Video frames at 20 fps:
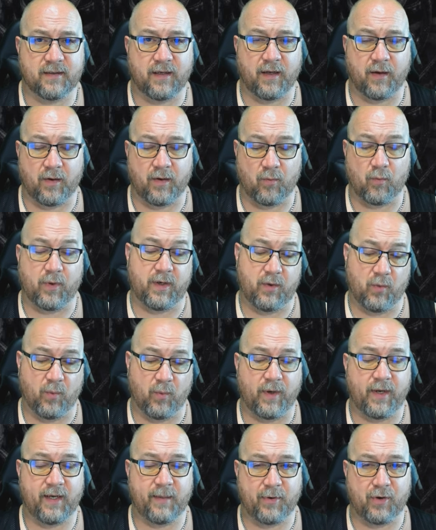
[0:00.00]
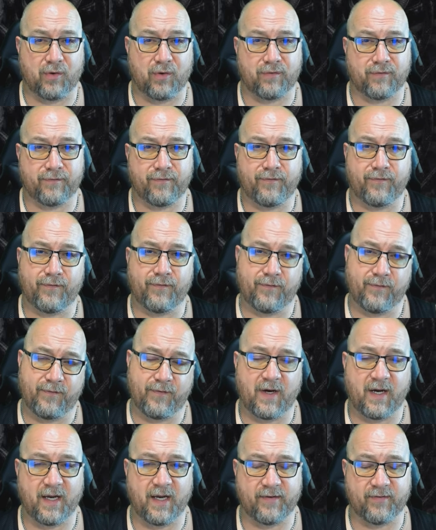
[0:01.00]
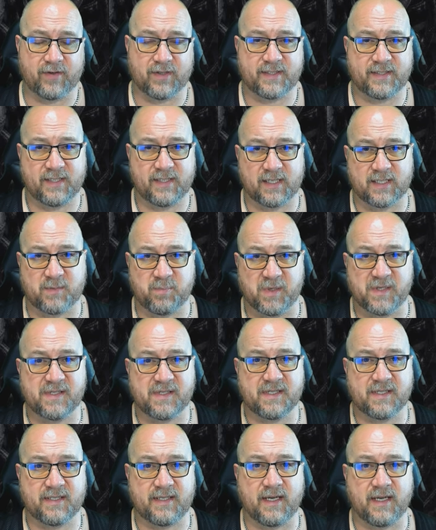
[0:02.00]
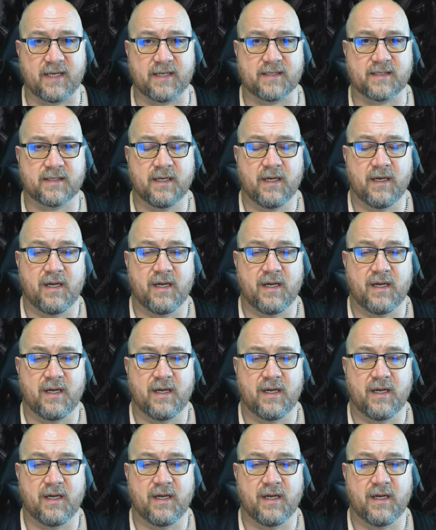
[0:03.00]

It, we had to wait about five or six business days